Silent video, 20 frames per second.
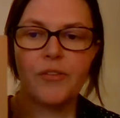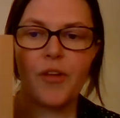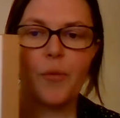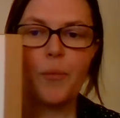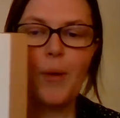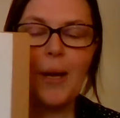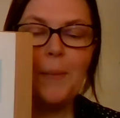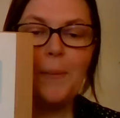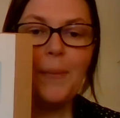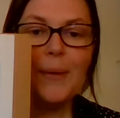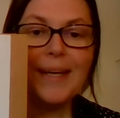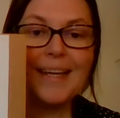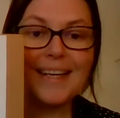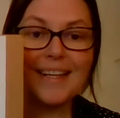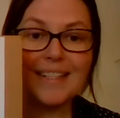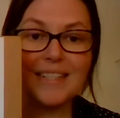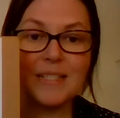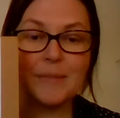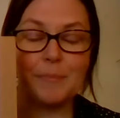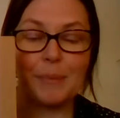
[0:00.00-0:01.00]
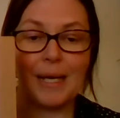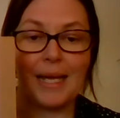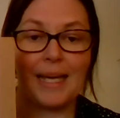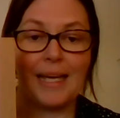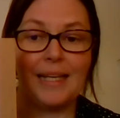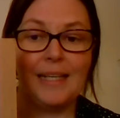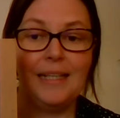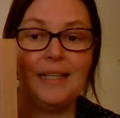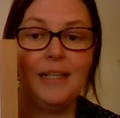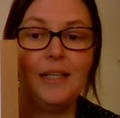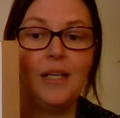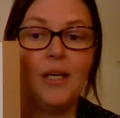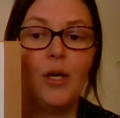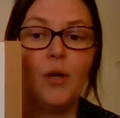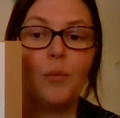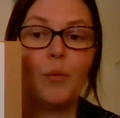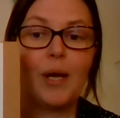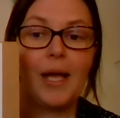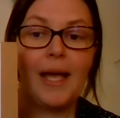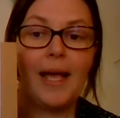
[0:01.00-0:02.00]
So when we explain,
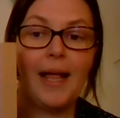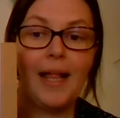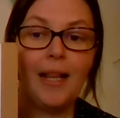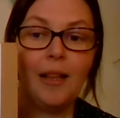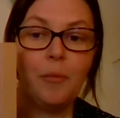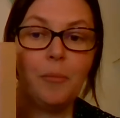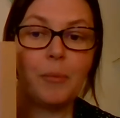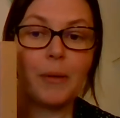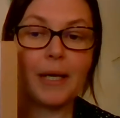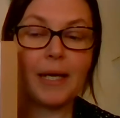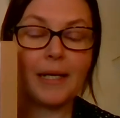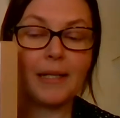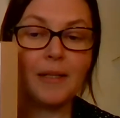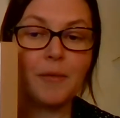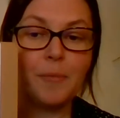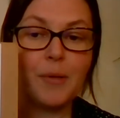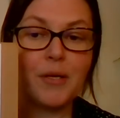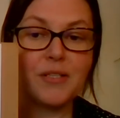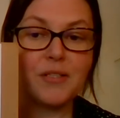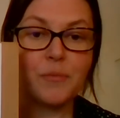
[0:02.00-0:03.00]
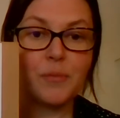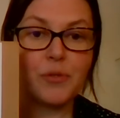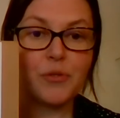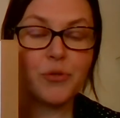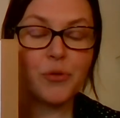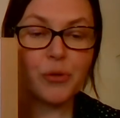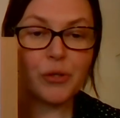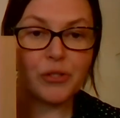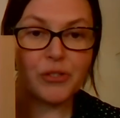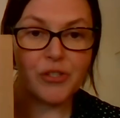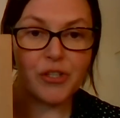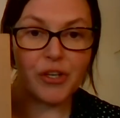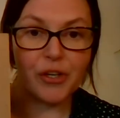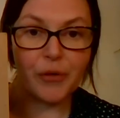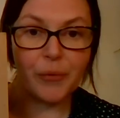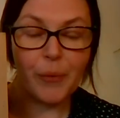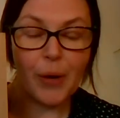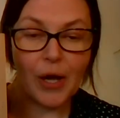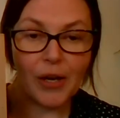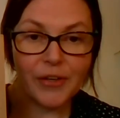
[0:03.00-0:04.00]
we're helping the person we're talking
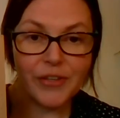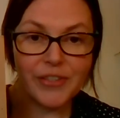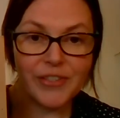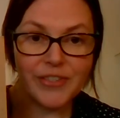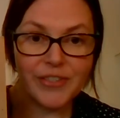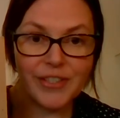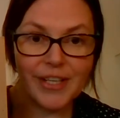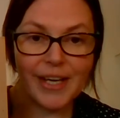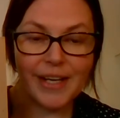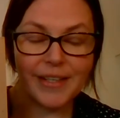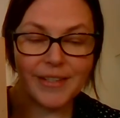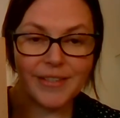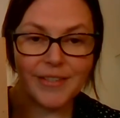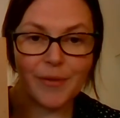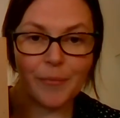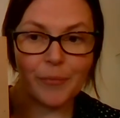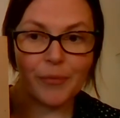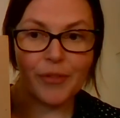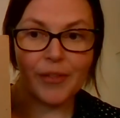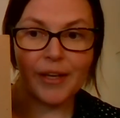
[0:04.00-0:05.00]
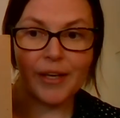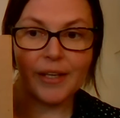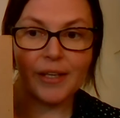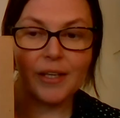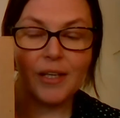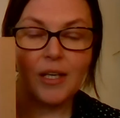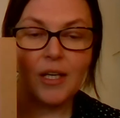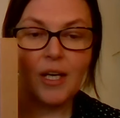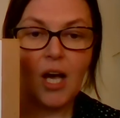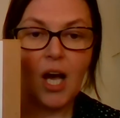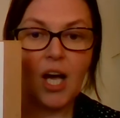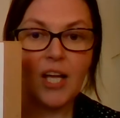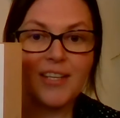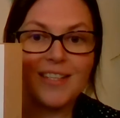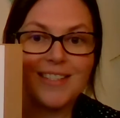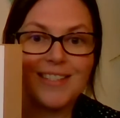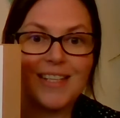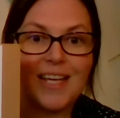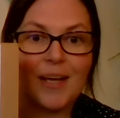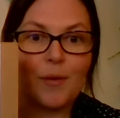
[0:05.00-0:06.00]
to understand something,
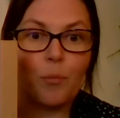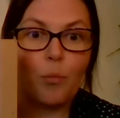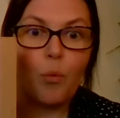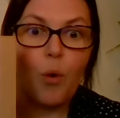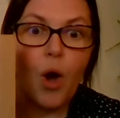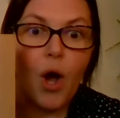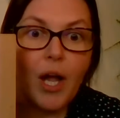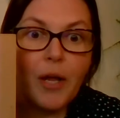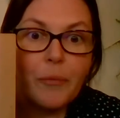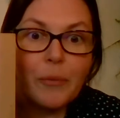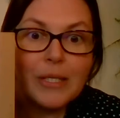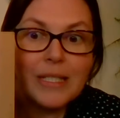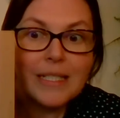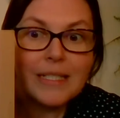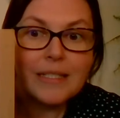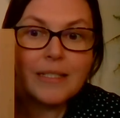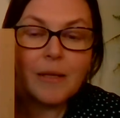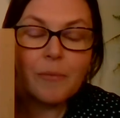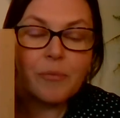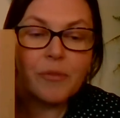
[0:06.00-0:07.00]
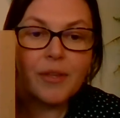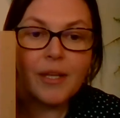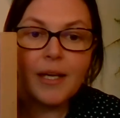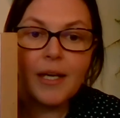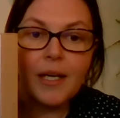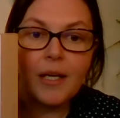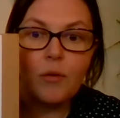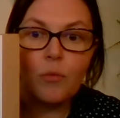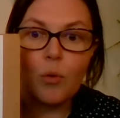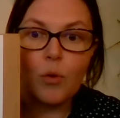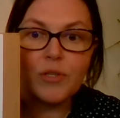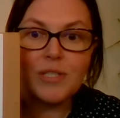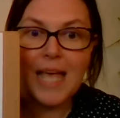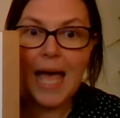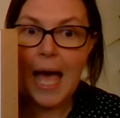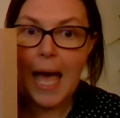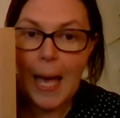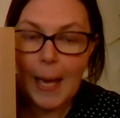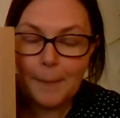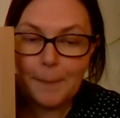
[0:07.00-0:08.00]
understand why we did something, what's
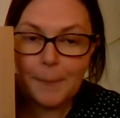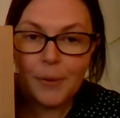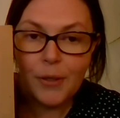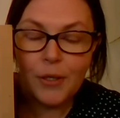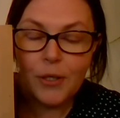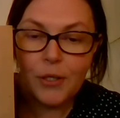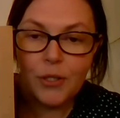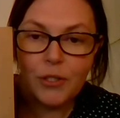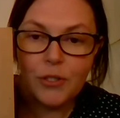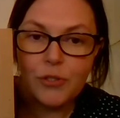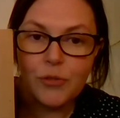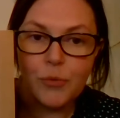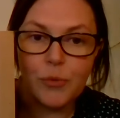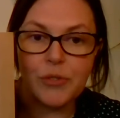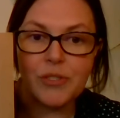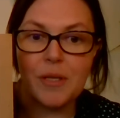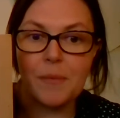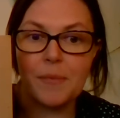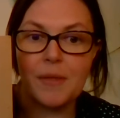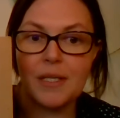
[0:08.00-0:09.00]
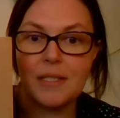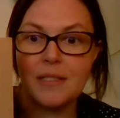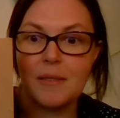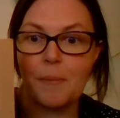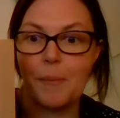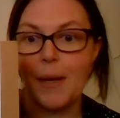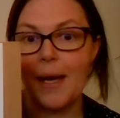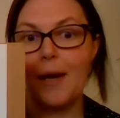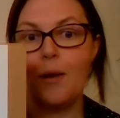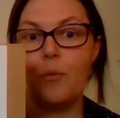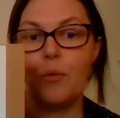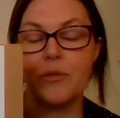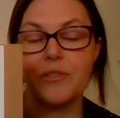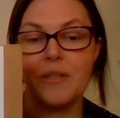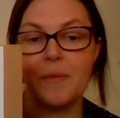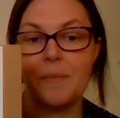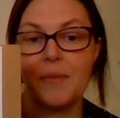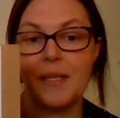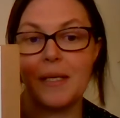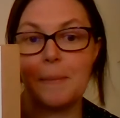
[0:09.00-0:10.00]
happened, what something's about, what
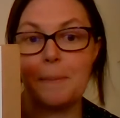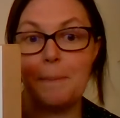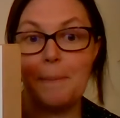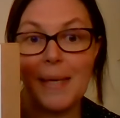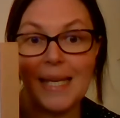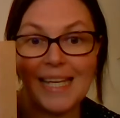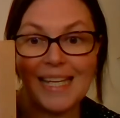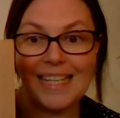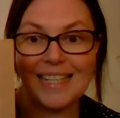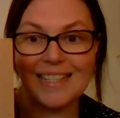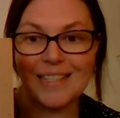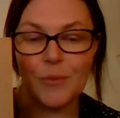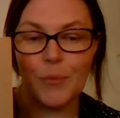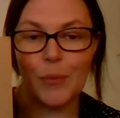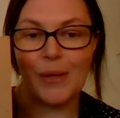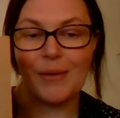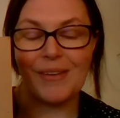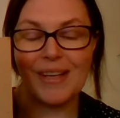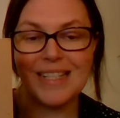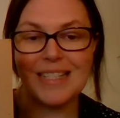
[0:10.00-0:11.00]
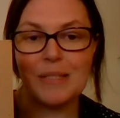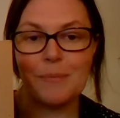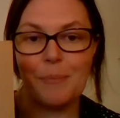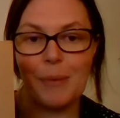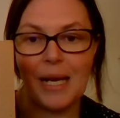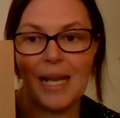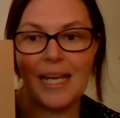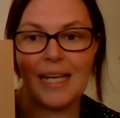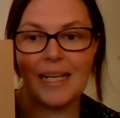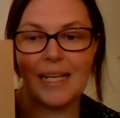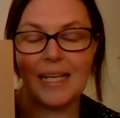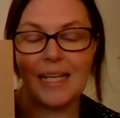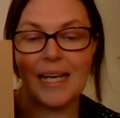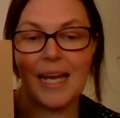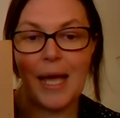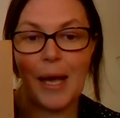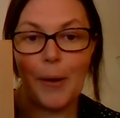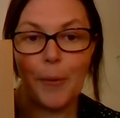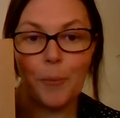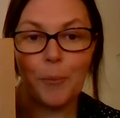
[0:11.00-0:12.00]
something means. We're explaining
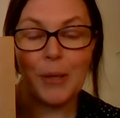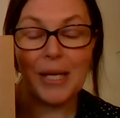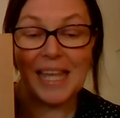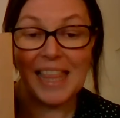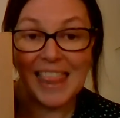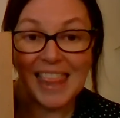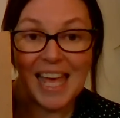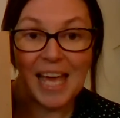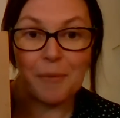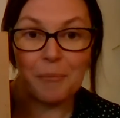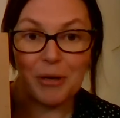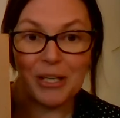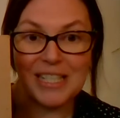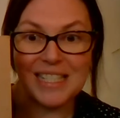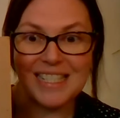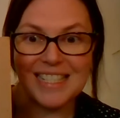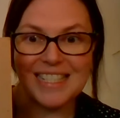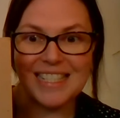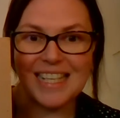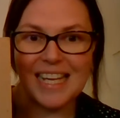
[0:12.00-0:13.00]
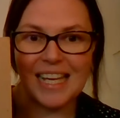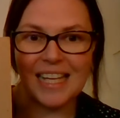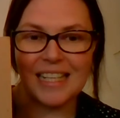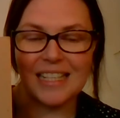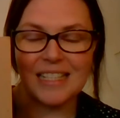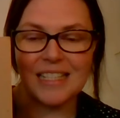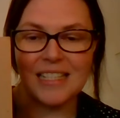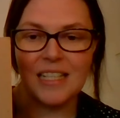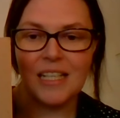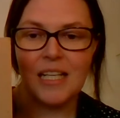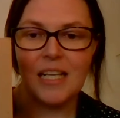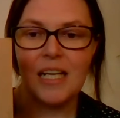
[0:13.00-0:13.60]
and helping them understand.